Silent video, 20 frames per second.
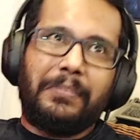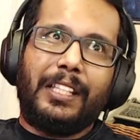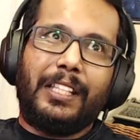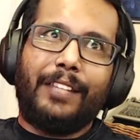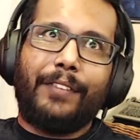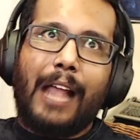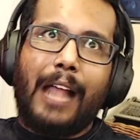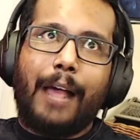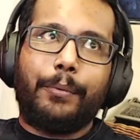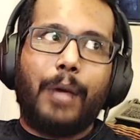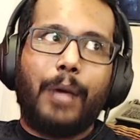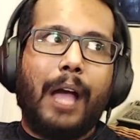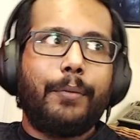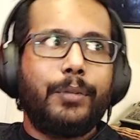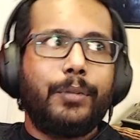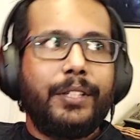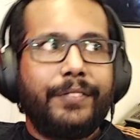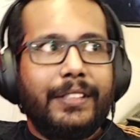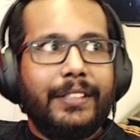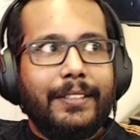Even I, I
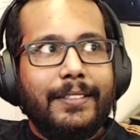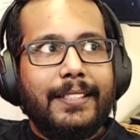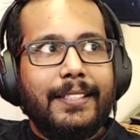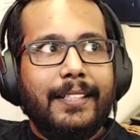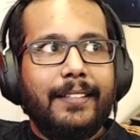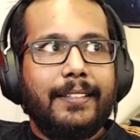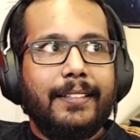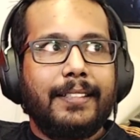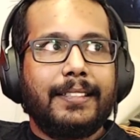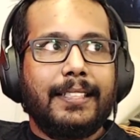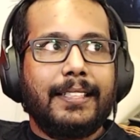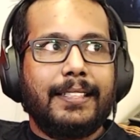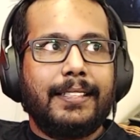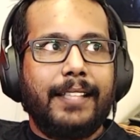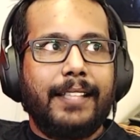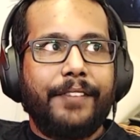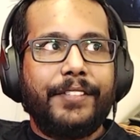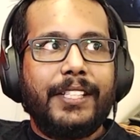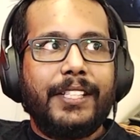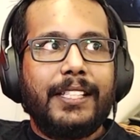would even consider this a
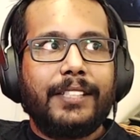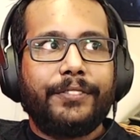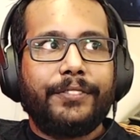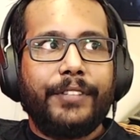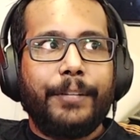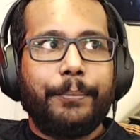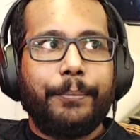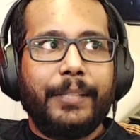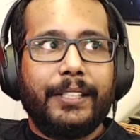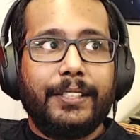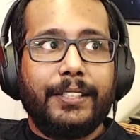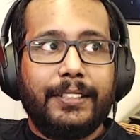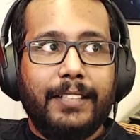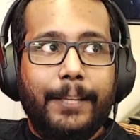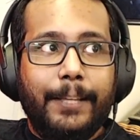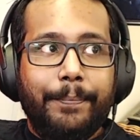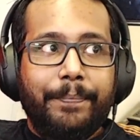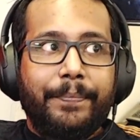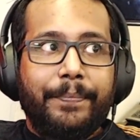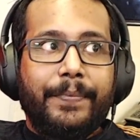70s film because
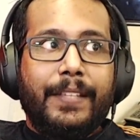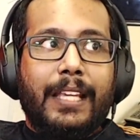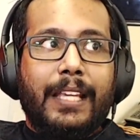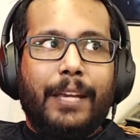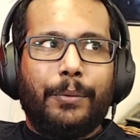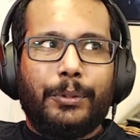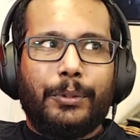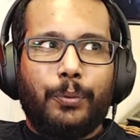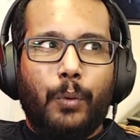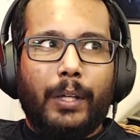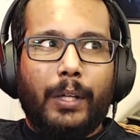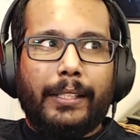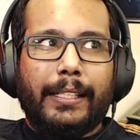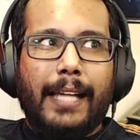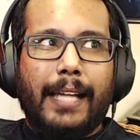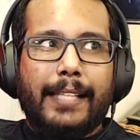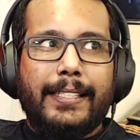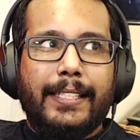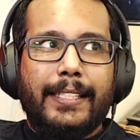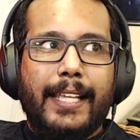it was what
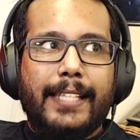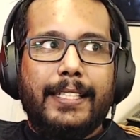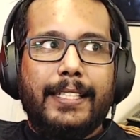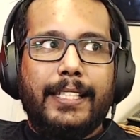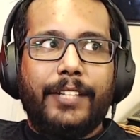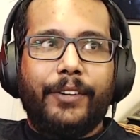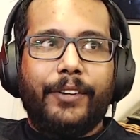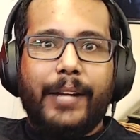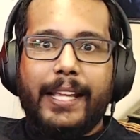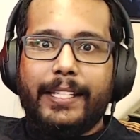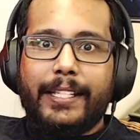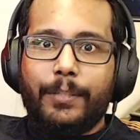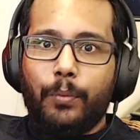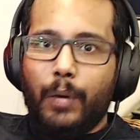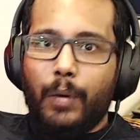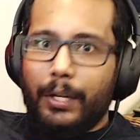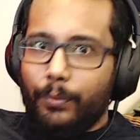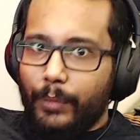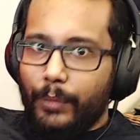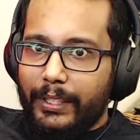1980 or
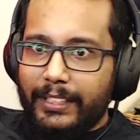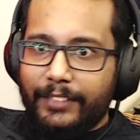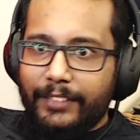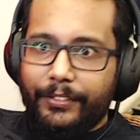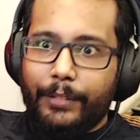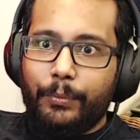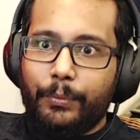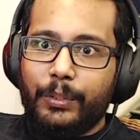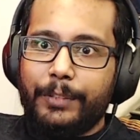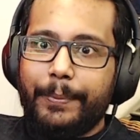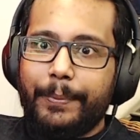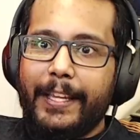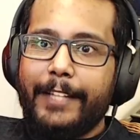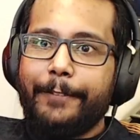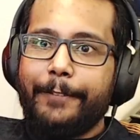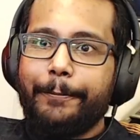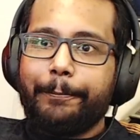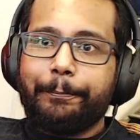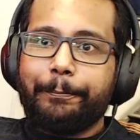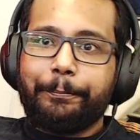81 when this film was
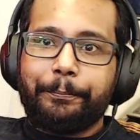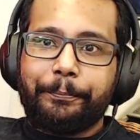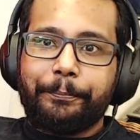made